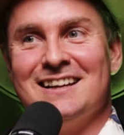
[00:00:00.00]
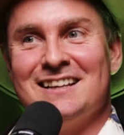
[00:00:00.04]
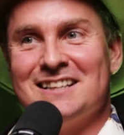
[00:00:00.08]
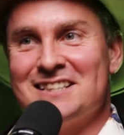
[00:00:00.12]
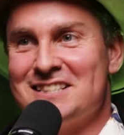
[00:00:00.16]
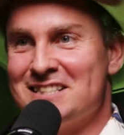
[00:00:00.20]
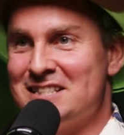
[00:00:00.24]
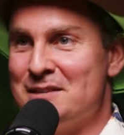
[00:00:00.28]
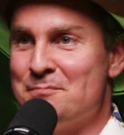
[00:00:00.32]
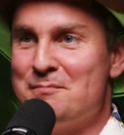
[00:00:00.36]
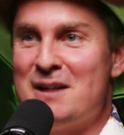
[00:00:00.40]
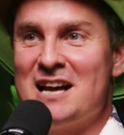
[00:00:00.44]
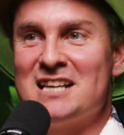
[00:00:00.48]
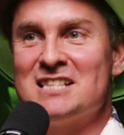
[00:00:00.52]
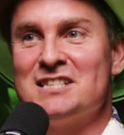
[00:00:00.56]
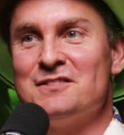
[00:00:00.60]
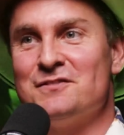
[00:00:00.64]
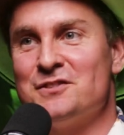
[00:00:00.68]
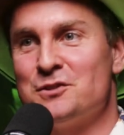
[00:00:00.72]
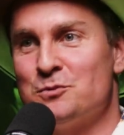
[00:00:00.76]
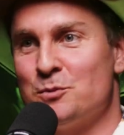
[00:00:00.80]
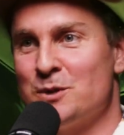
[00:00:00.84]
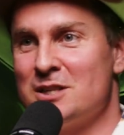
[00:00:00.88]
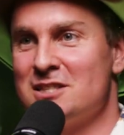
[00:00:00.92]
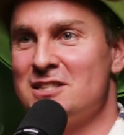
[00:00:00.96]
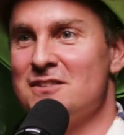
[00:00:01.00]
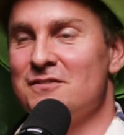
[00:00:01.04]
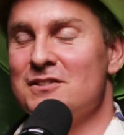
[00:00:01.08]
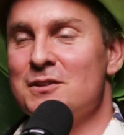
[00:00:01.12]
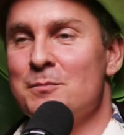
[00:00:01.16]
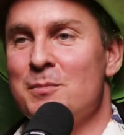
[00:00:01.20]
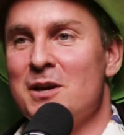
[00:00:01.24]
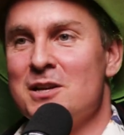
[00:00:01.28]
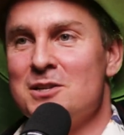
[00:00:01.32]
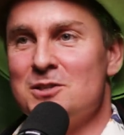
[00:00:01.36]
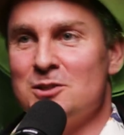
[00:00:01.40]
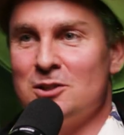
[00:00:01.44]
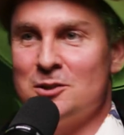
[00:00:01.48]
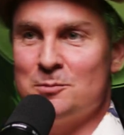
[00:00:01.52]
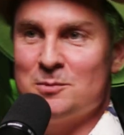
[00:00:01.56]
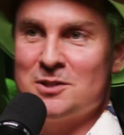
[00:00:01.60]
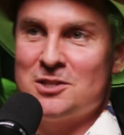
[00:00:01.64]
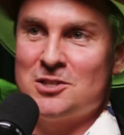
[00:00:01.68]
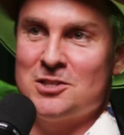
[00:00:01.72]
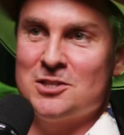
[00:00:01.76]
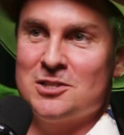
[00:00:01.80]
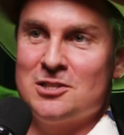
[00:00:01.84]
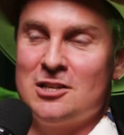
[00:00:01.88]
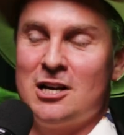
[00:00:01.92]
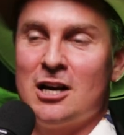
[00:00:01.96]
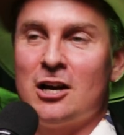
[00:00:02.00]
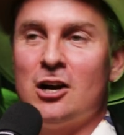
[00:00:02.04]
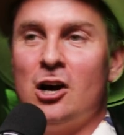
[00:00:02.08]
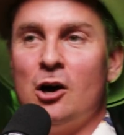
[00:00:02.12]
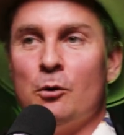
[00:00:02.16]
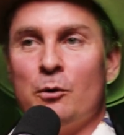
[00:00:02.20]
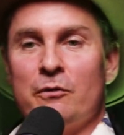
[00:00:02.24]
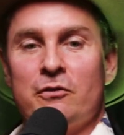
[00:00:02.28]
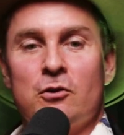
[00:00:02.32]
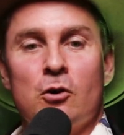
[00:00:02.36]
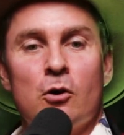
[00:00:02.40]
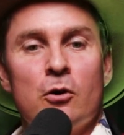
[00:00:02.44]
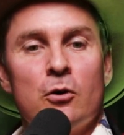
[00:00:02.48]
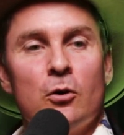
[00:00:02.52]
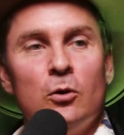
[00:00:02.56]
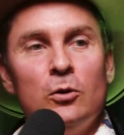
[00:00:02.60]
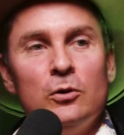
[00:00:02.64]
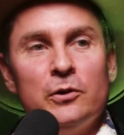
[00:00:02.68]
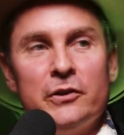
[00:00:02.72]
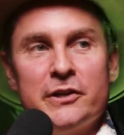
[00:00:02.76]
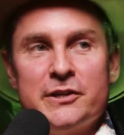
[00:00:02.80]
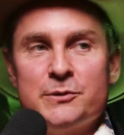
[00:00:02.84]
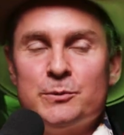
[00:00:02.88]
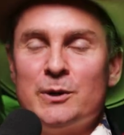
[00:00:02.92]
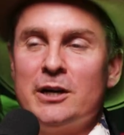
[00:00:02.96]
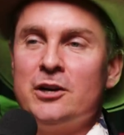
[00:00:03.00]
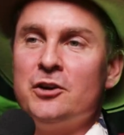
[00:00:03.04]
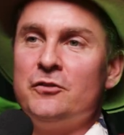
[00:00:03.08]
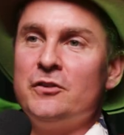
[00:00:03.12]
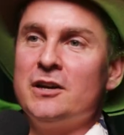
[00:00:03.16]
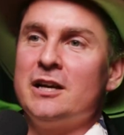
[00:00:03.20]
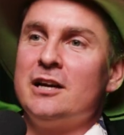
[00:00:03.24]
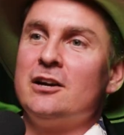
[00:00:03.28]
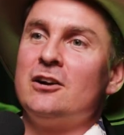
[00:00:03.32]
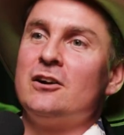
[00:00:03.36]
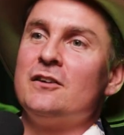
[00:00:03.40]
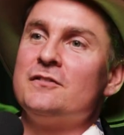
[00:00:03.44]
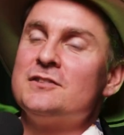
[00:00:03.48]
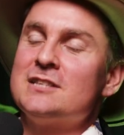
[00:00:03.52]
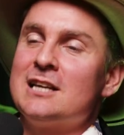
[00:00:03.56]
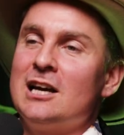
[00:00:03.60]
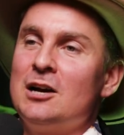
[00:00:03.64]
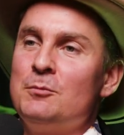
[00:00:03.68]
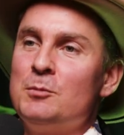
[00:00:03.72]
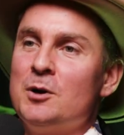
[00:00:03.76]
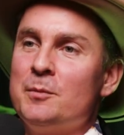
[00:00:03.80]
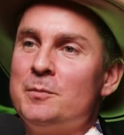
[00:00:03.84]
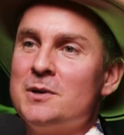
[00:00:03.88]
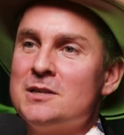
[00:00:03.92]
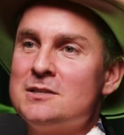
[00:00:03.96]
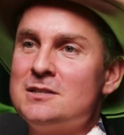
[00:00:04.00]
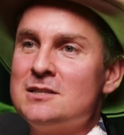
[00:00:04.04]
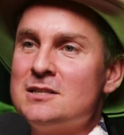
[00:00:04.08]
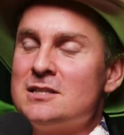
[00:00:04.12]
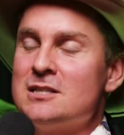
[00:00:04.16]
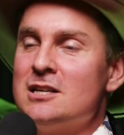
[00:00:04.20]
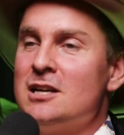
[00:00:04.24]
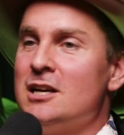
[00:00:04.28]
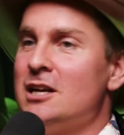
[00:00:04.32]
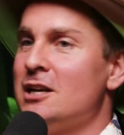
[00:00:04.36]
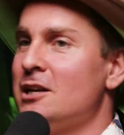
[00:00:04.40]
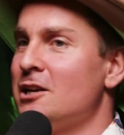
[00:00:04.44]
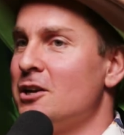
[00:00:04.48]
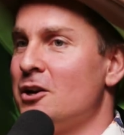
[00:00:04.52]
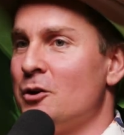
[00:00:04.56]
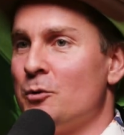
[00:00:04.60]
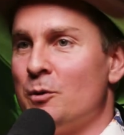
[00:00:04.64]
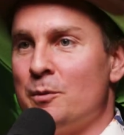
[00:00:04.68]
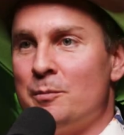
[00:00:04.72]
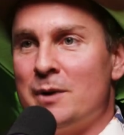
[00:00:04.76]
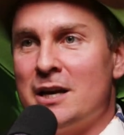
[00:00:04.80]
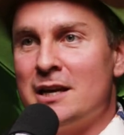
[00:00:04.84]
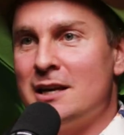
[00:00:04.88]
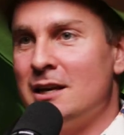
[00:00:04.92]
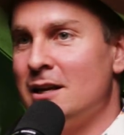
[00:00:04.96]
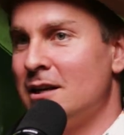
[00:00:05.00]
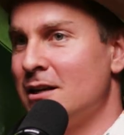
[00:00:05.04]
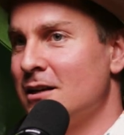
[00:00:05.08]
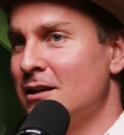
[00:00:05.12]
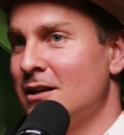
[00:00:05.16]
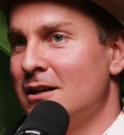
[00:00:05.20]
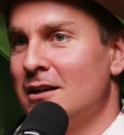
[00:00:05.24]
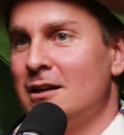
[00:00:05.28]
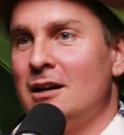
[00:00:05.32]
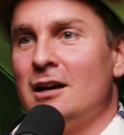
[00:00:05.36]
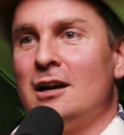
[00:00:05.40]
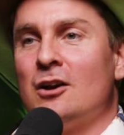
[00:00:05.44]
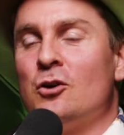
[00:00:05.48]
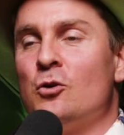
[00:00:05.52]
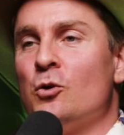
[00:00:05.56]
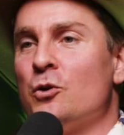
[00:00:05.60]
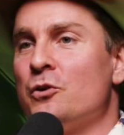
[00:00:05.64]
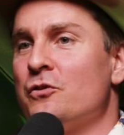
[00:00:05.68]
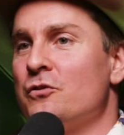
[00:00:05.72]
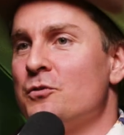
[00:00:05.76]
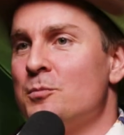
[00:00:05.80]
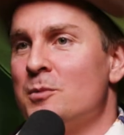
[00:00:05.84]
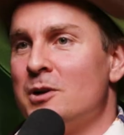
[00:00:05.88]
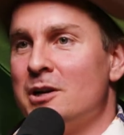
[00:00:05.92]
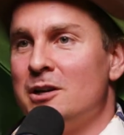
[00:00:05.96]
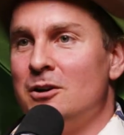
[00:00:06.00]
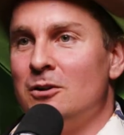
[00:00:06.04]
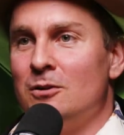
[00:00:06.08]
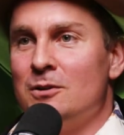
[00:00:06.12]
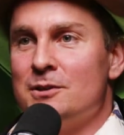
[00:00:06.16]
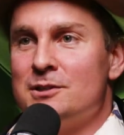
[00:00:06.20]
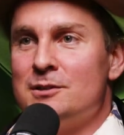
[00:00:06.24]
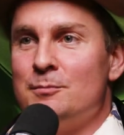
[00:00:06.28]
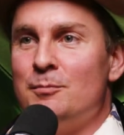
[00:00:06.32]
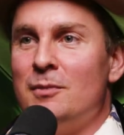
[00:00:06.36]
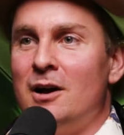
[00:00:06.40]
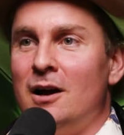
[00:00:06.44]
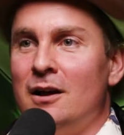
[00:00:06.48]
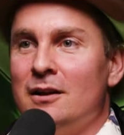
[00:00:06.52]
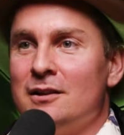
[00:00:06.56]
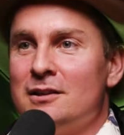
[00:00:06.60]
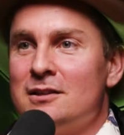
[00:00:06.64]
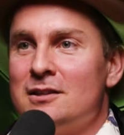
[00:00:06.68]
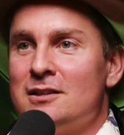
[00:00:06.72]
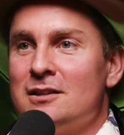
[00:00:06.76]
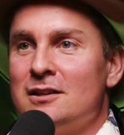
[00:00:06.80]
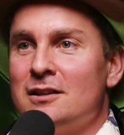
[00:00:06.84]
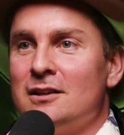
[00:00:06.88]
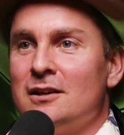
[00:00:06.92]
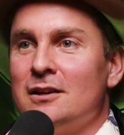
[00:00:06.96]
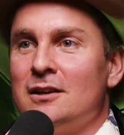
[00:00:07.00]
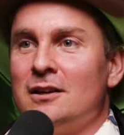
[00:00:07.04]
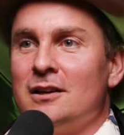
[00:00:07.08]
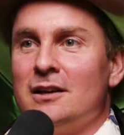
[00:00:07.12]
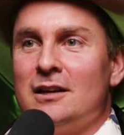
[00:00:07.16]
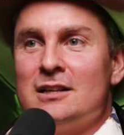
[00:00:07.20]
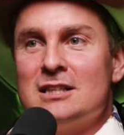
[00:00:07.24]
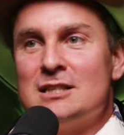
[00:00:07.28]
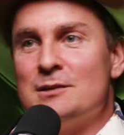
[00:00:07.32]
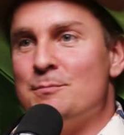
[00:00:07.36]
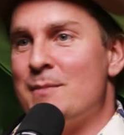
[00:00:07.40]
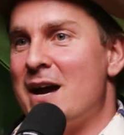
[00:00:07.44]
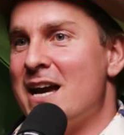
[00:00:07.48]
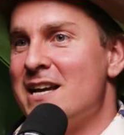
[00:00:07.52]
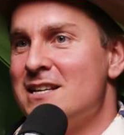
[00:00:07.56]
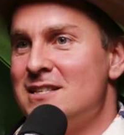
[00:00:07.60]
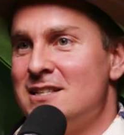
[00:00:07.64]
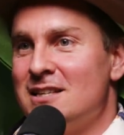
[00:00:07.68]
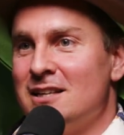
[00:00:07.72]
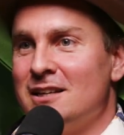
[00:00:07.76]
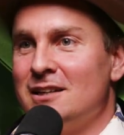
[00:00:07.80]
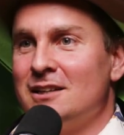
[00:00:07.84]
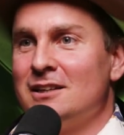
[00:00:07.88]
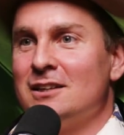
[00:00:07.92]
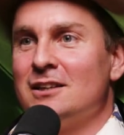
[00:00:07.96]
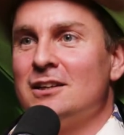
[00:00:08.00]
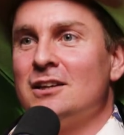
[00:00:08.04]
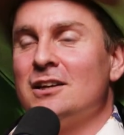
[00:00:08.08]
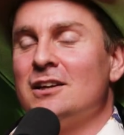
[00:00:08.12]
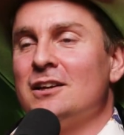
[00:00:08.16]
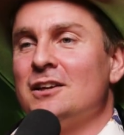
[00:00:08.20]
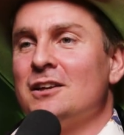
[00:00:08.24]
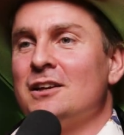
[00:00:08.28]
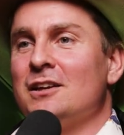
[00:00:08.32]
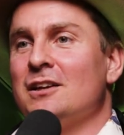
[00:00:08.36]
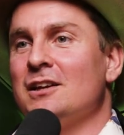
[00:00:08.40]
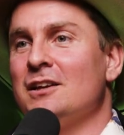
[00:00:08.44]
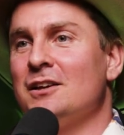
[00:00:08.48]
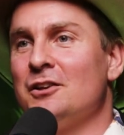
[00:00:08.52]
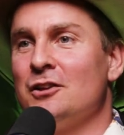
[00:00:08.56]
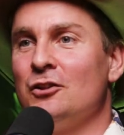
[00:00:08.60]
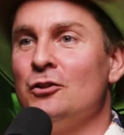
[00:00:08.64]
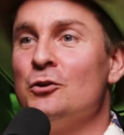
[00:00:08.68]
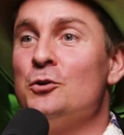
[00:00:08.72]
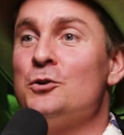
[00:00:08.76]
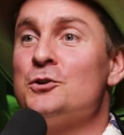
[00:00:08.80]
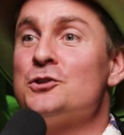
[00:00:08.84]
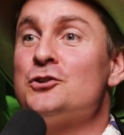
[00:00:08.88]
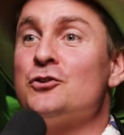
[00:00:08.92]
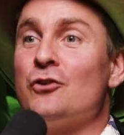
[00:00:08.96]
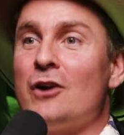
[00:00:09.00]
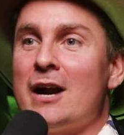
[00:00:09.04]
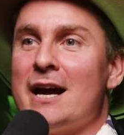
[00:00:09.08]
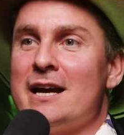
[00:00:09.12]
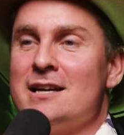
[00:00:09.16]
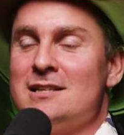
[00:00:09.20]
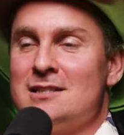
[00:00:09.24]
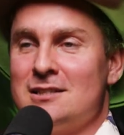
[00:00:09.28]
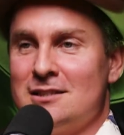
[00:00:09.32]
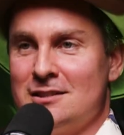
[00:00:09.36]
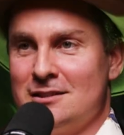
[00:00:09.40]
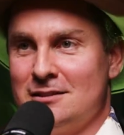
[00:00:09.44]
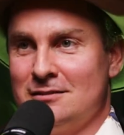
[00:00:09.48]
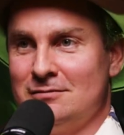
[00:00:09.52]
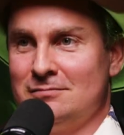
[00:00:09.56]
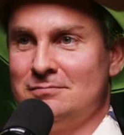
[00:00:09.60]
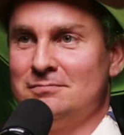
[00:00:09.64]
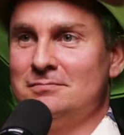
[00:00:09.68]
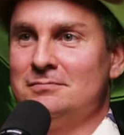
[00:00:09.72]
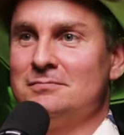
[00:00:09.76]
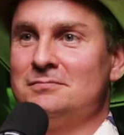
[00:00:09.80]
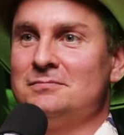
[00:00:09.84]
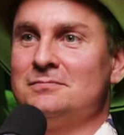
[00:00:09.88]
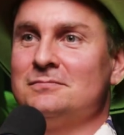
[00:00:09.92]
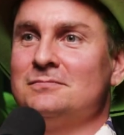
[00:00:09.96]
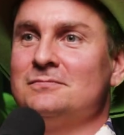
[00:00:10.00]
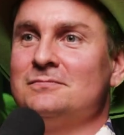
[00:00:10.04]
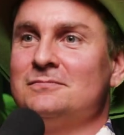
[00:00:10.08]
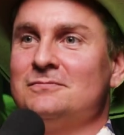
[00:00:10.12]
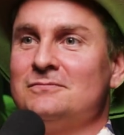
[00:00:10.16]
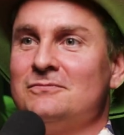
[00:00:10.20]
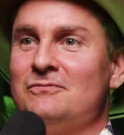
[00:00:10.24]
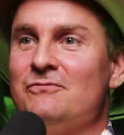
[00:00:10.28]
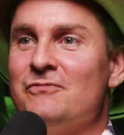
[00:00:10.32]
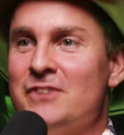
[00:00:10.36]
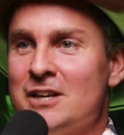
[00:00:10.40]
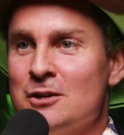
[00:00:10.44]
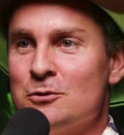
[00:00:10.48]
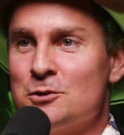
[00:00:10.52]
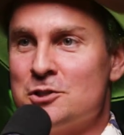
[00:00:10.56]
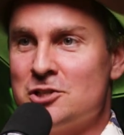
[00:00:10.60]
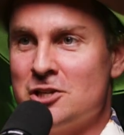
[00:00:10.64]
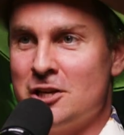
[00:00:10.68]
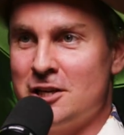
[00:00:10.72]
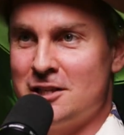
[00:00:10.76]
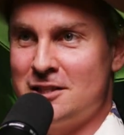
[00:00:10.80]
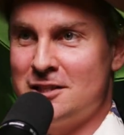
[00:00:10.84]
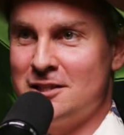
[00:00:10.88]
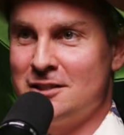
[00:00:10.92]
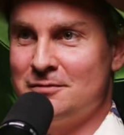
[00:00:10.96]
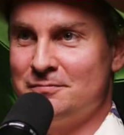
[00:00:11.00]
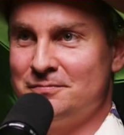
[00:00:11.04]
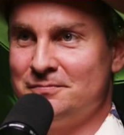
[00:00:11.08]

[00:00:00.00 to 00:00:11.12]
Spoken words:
It's the massive swings of the pendulum. It's just like, we've gone all this way over here. I've scaled my business. We're making $250,000 a month. It's amazing. Looks great. Feel shit.